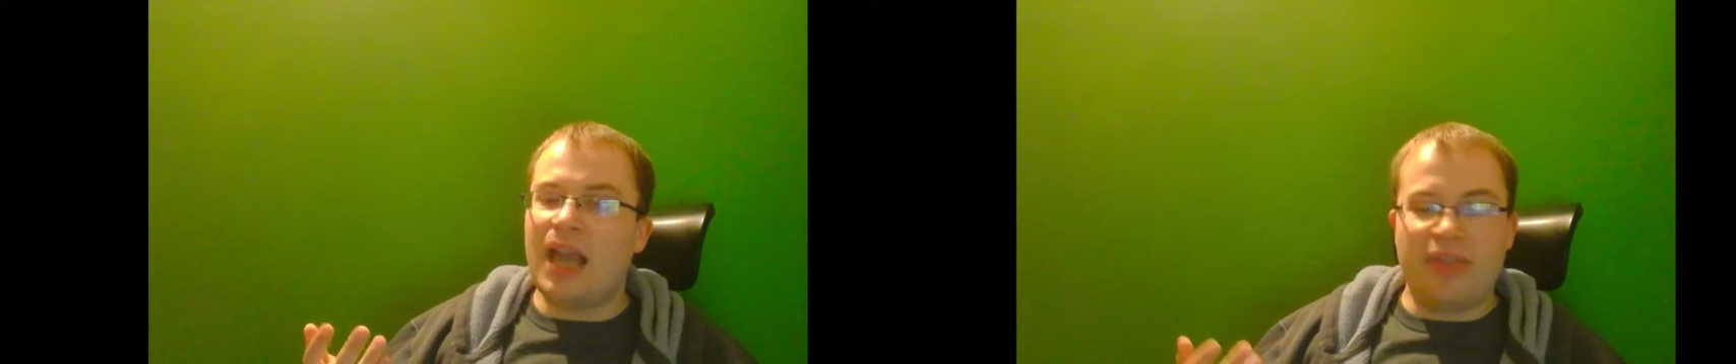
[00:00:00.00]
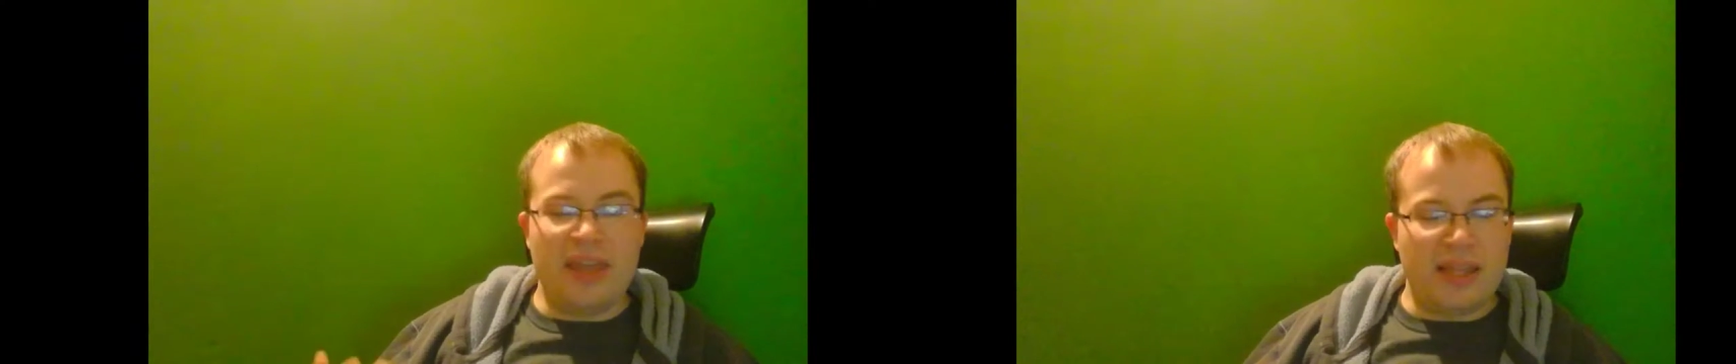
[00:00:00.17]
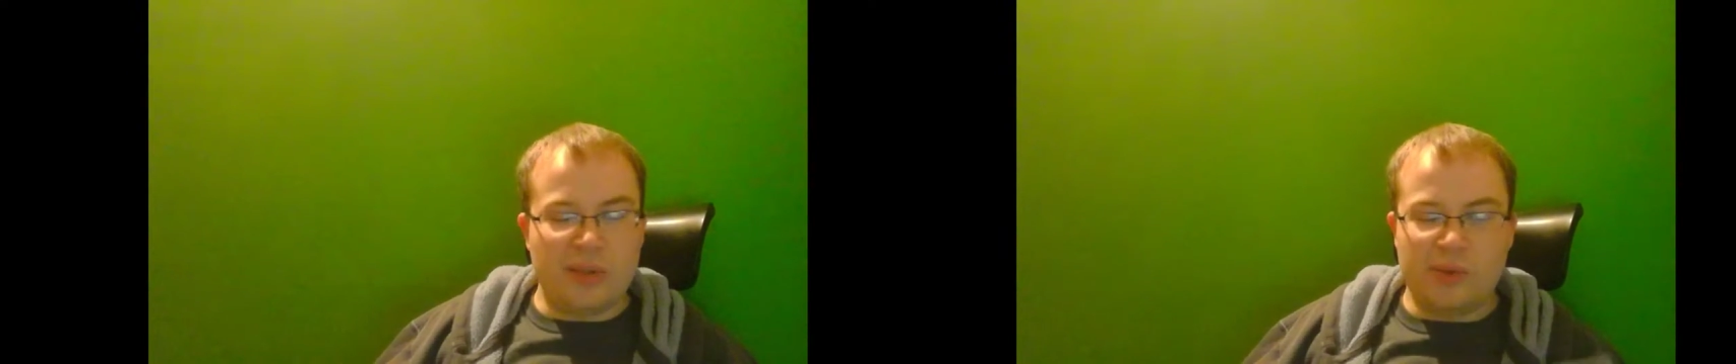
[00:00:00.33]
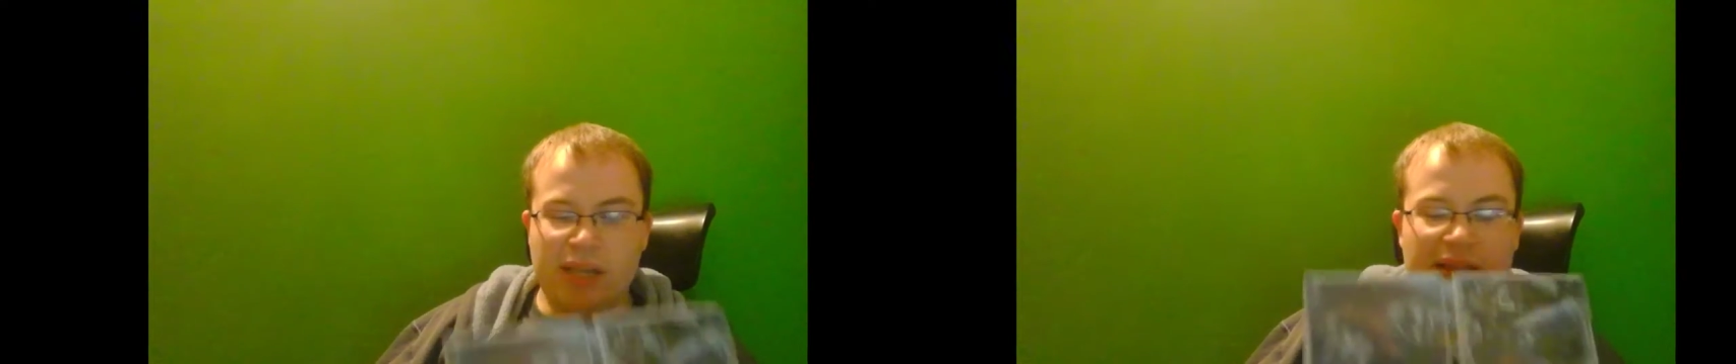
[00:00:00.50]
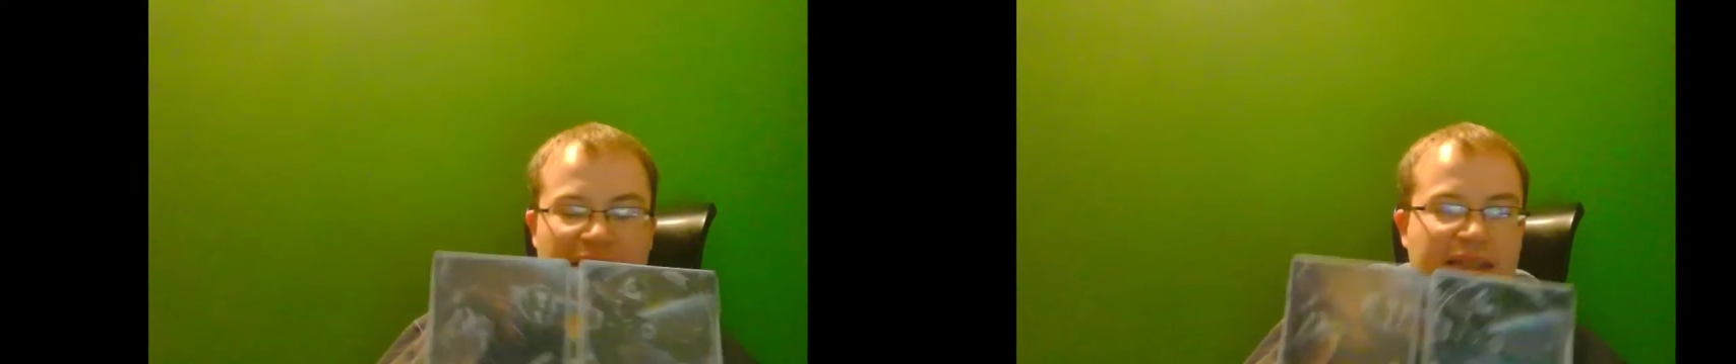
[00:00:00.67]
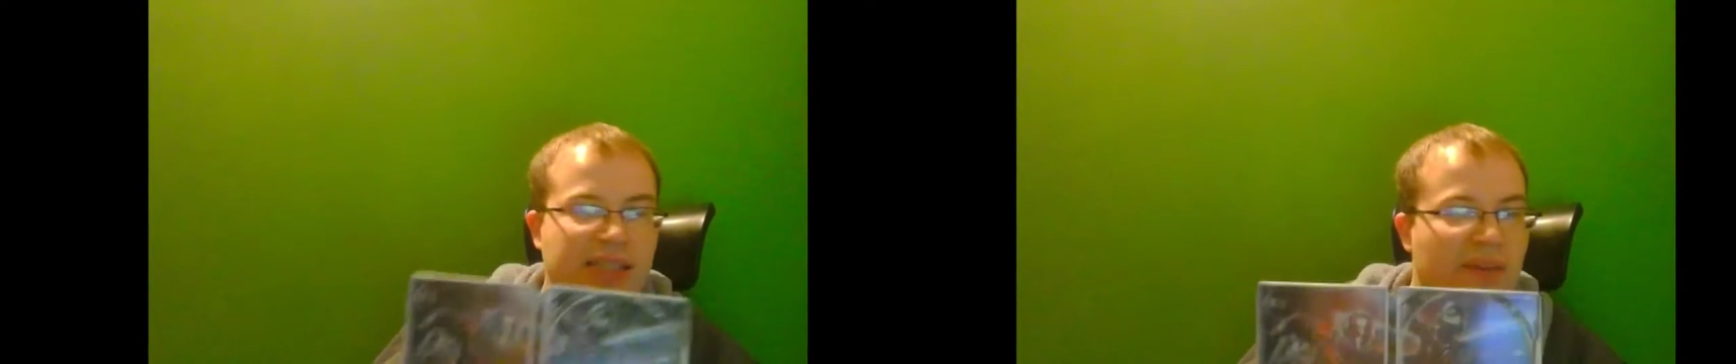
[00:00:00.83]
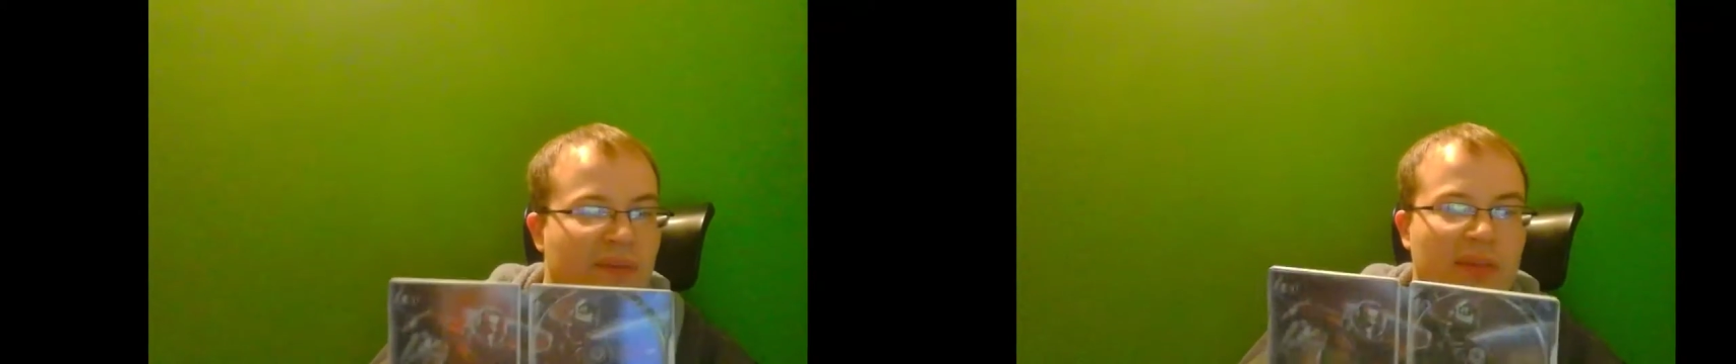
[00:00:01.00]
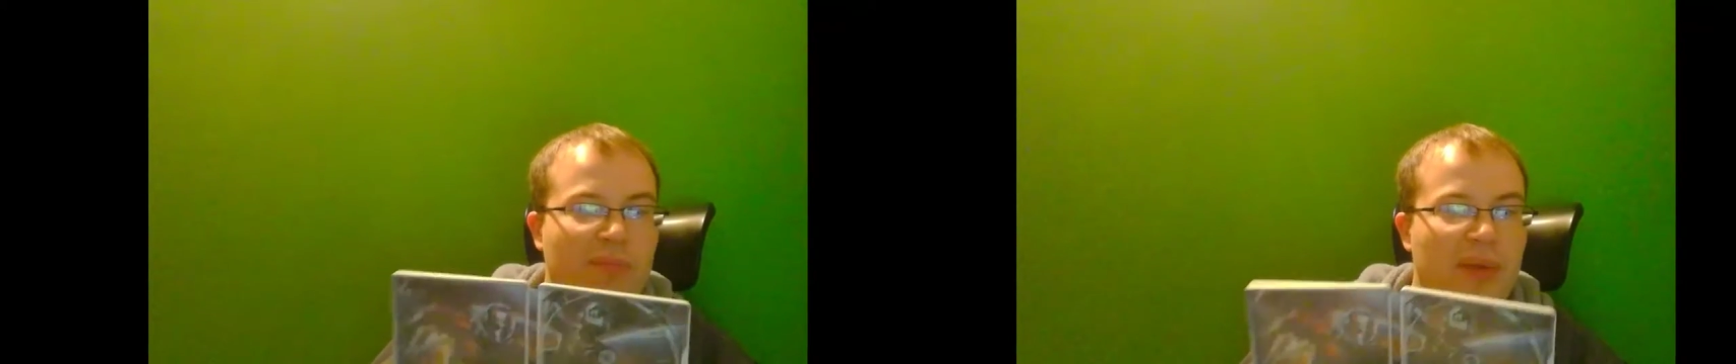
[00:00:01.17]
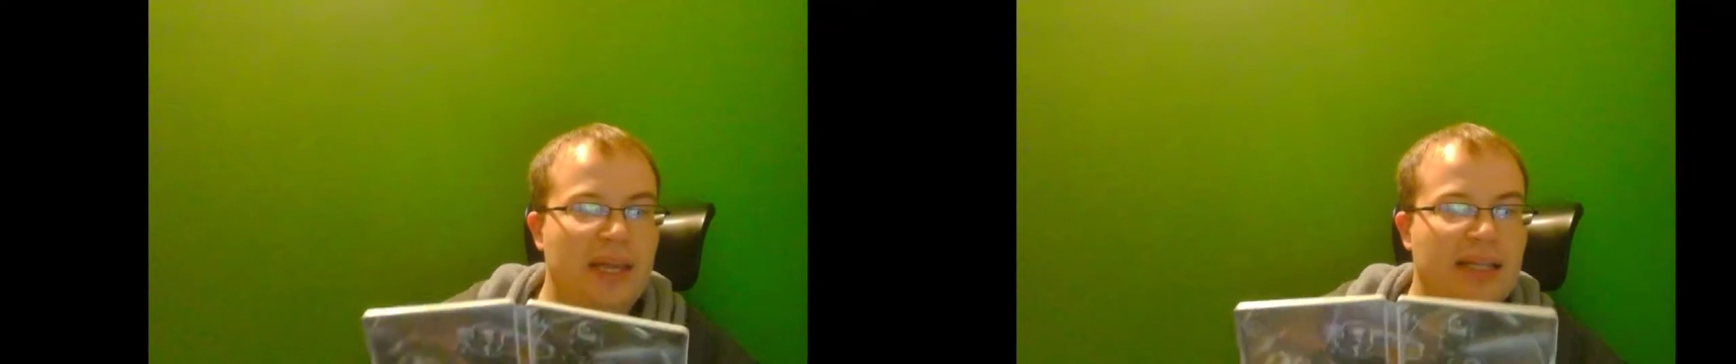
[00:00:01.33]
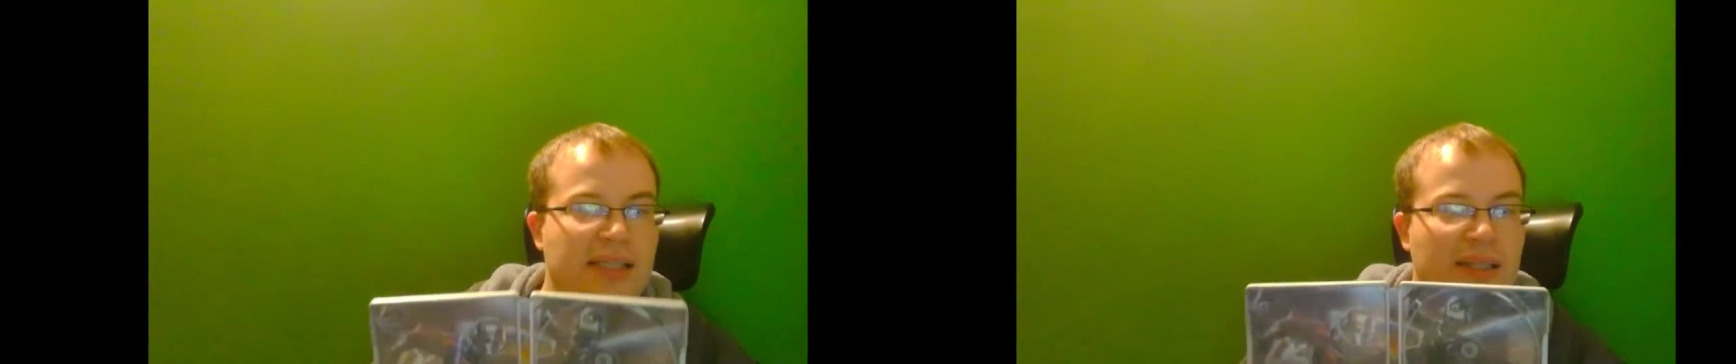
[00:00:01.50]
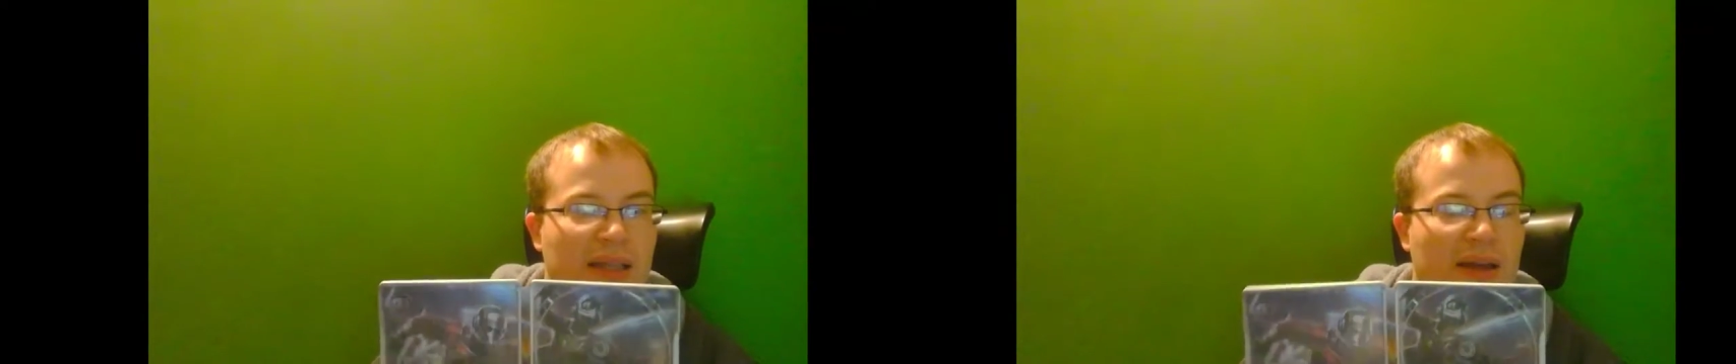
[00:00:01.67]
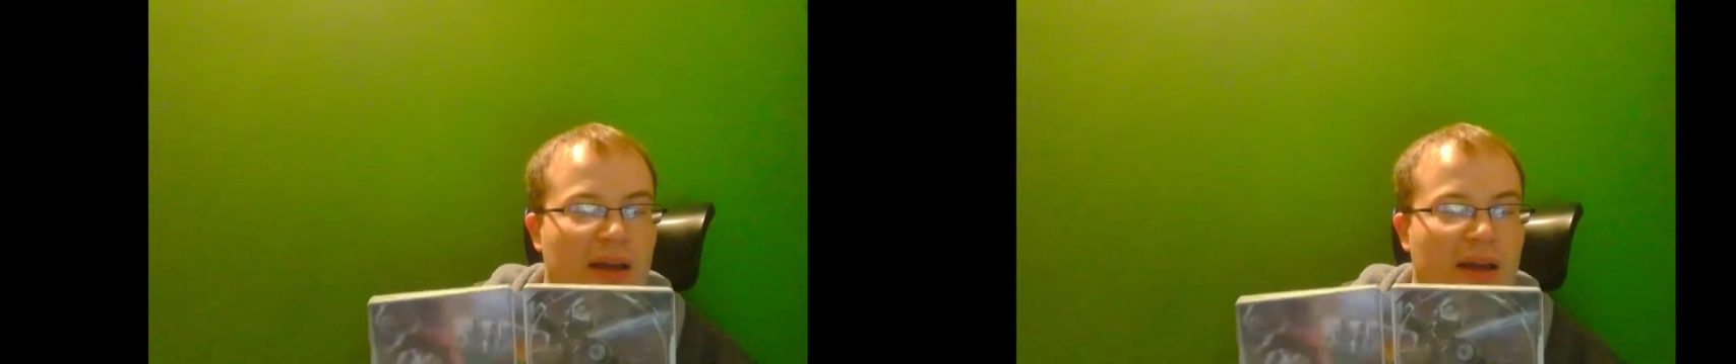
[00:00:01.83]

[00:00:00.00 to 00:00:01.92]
I think this was like the 7th biggest